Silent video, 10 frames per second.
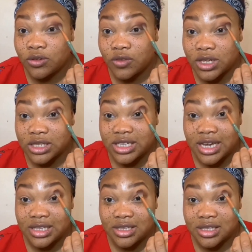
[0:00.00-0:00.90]
the
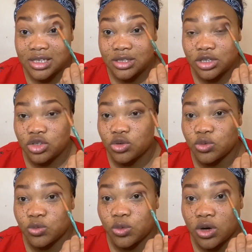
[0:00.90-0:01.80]
intensity that
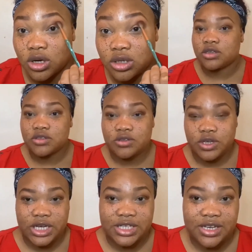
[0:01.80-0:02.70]
you want. So
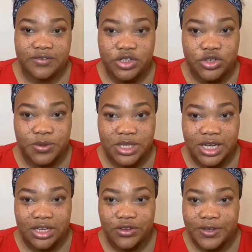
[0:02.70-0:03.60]
guys, after doing
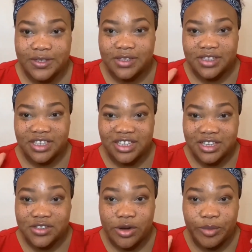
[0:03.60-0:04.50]
that, you can see
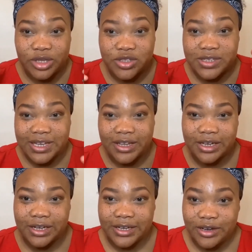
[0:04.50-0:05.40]
it's coming together a
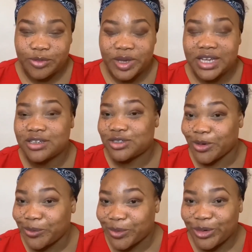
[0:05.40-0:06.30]
little bit.
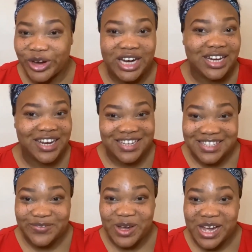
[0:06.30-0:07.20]
Don't worry,
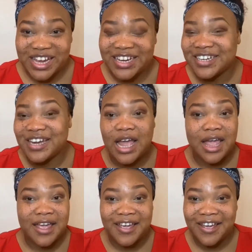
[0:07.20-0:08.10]
it's fine,
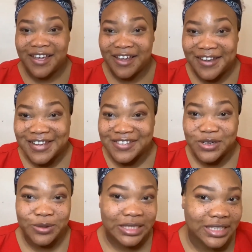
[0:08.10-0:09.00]
it's
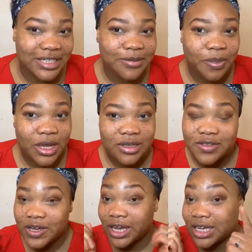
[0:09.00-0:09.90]
all good.
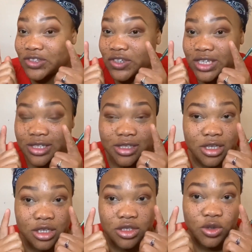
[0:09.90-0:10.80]
So yeah, as you can
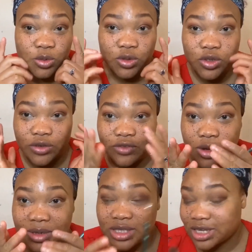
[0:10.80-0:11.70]
see, it's all sort of
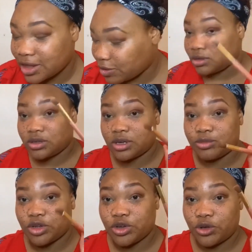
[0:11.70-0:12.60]
coming together. And I'm
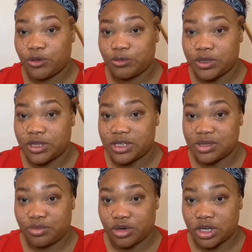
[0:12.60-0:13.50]
gonna go in with this
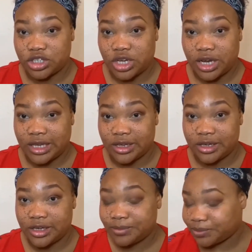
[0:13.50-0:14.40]
brush here,